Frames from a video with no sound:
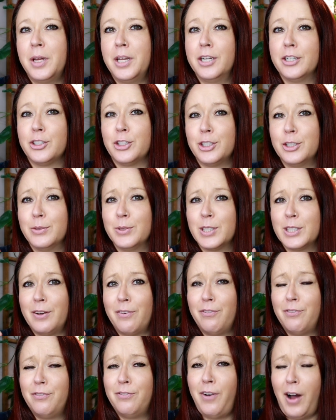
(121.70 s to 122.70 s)
for me to choose
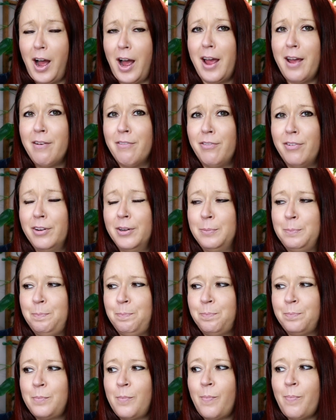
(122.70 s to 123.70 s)
five,
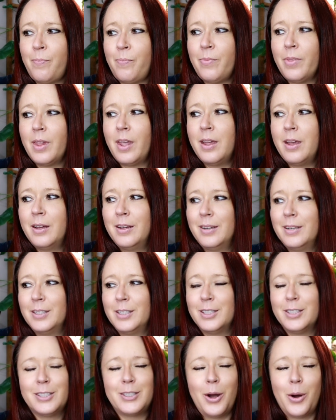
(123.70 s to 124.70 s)

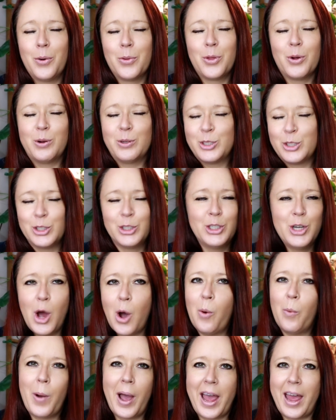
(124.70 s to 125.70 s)
so there's
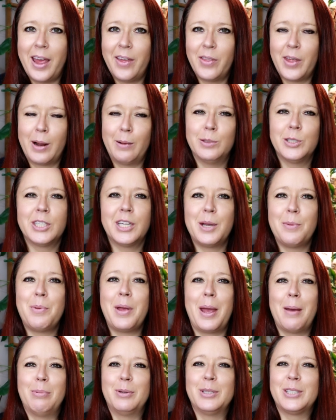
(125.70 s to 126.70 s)
no way that I was gonna
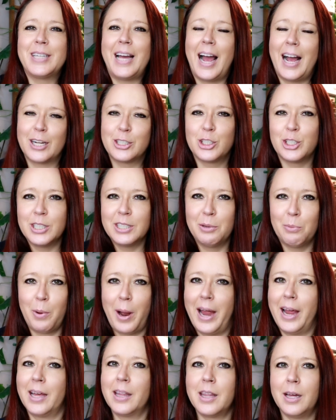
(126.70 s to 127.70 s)
be able to actually
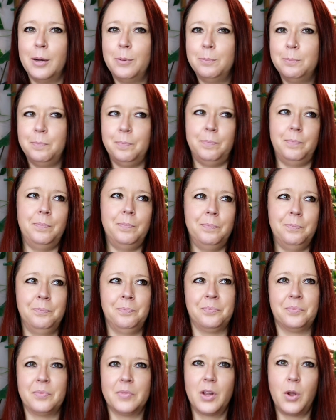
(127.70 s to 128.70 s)
rank them
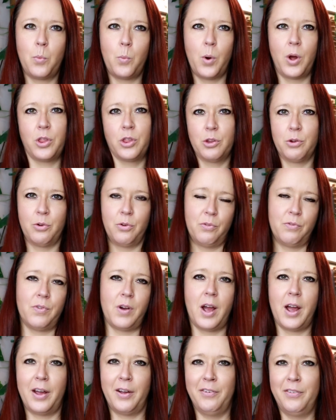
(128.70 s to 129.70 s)
one through
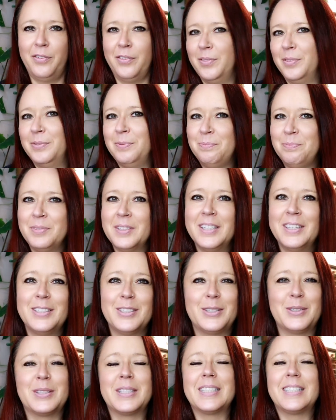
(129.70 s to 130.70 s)
five.
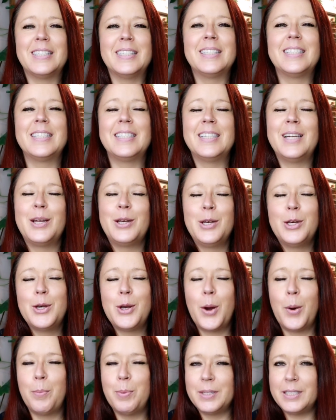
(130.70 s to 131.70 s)
So this is in
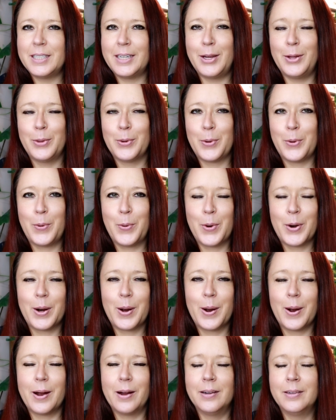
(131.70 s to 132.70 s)
no particular
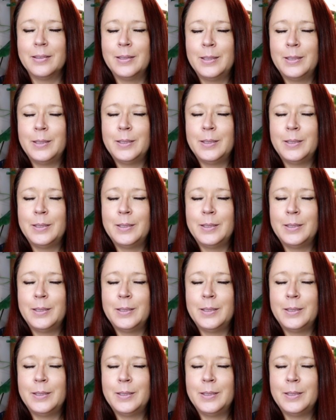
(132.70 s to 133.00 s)
order